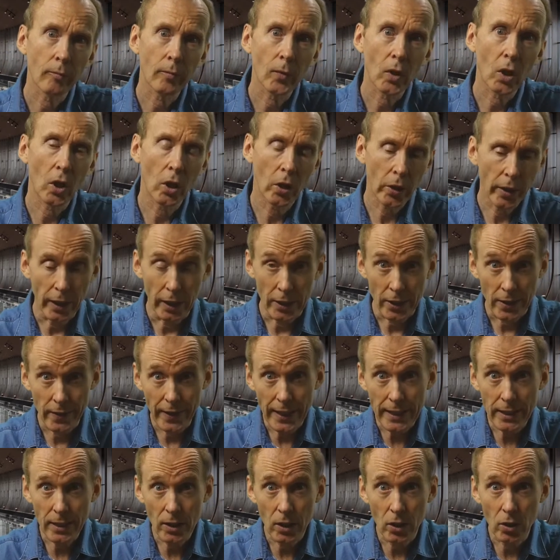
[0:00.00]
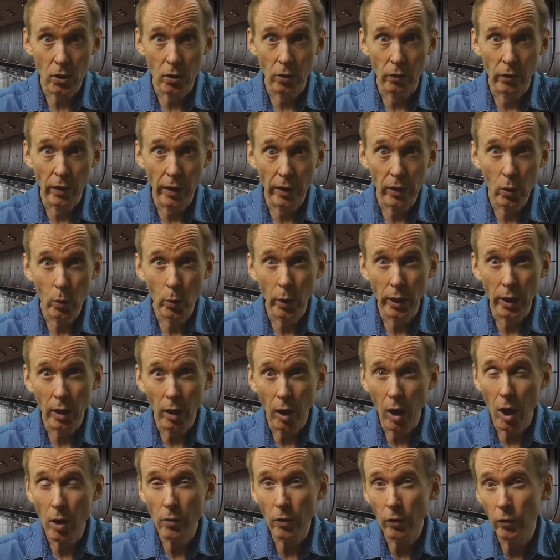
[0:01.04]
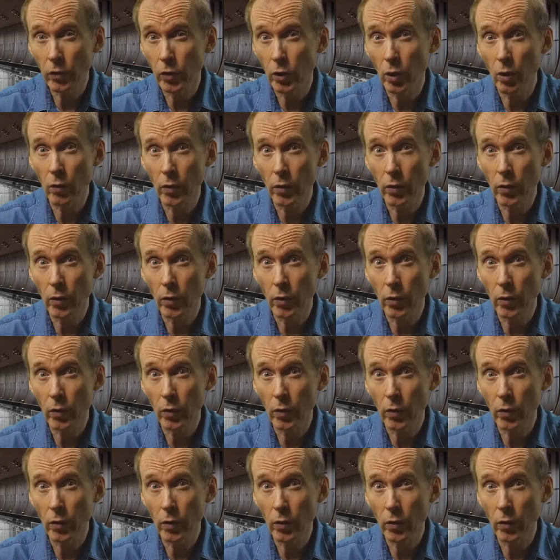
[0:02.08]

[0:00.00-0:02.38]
Okay, so that's just a very quick overview